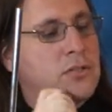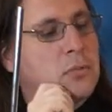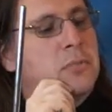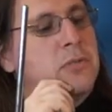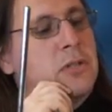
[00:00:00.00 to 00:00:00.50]

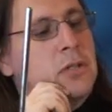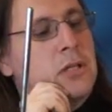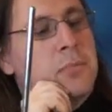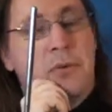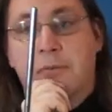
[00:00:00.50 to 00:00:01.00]
some of
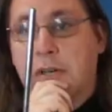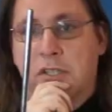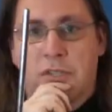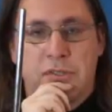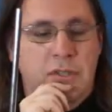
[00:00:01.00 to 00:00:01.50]
the
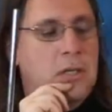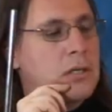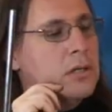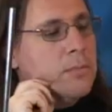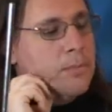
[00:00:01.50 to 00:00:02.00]
imperfections
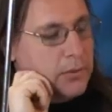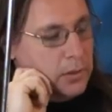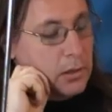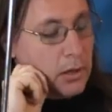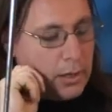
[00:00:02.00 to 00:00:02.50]

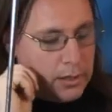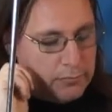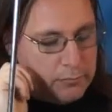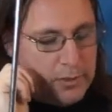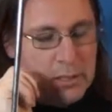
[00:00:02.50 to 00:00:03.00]
I
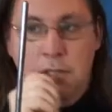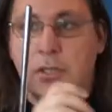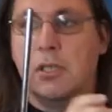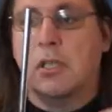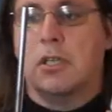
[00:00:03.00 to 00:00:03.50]
have
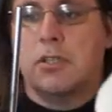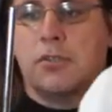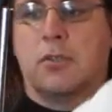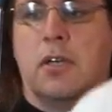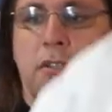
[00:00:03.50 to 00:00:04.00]
made.
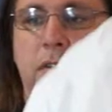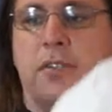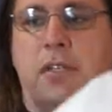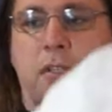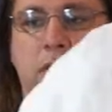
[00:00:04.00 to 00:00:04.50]
So as I
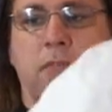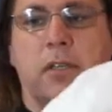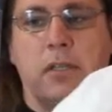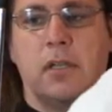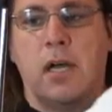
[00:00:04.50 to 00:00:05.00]
said, it's
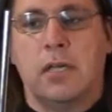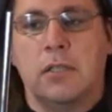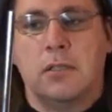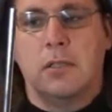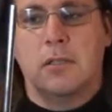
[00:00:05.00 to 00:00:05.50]
very
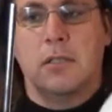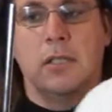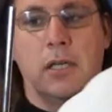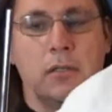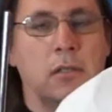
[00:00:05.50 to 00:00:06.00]
light
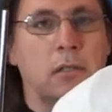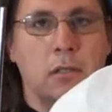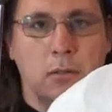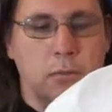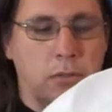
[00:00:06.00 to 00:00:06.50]
yet
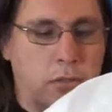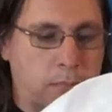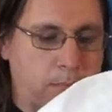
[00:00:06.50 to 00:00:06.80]
huge.